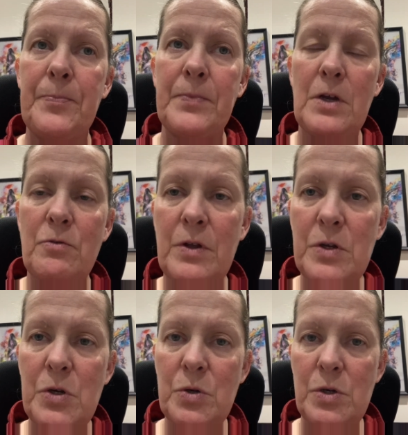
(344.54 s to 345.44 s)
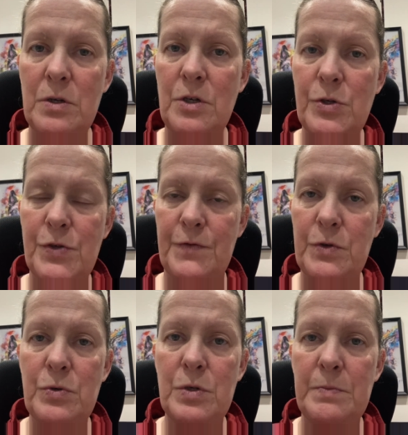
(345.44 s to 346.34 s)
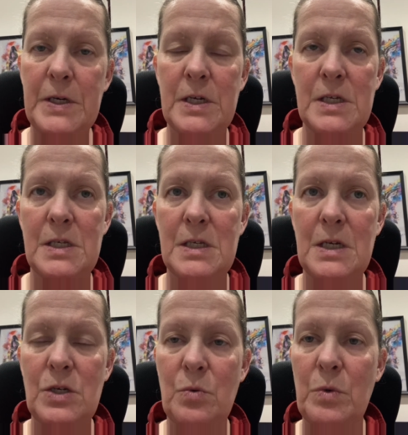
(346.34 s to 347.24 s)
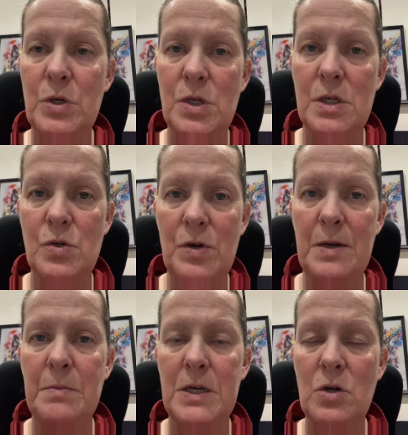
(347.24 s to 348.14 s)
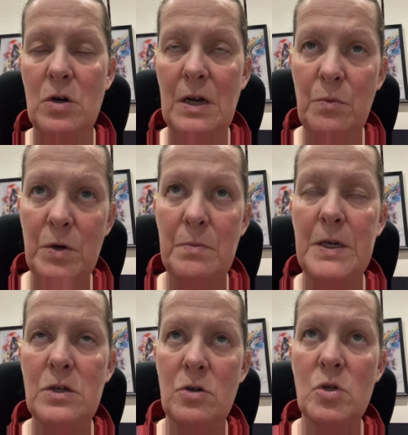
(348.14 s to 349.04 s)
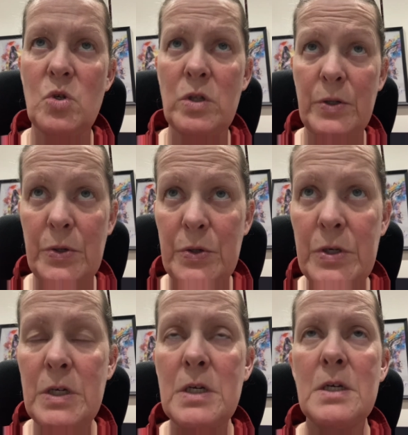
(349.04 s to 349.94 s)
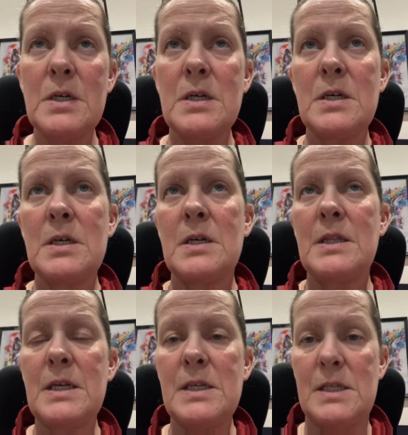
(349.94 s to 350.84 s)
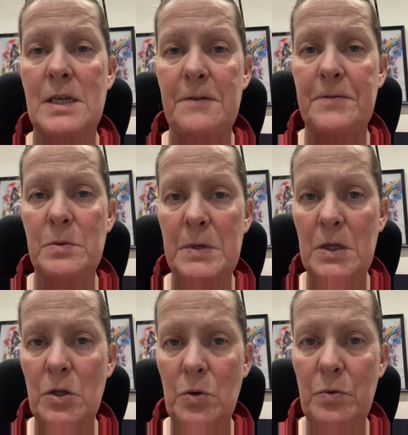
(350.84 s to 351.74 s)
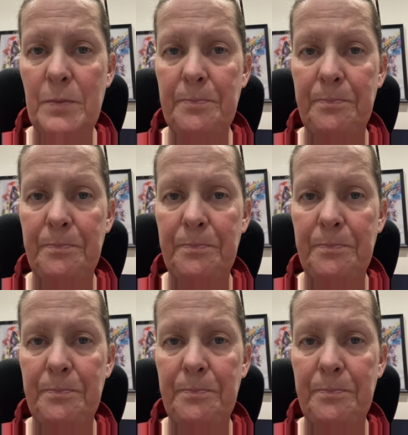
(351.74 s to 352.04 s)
I'd rather not use food because I don't want to distract my dog. I want my dog to learn that it's safe to be alone.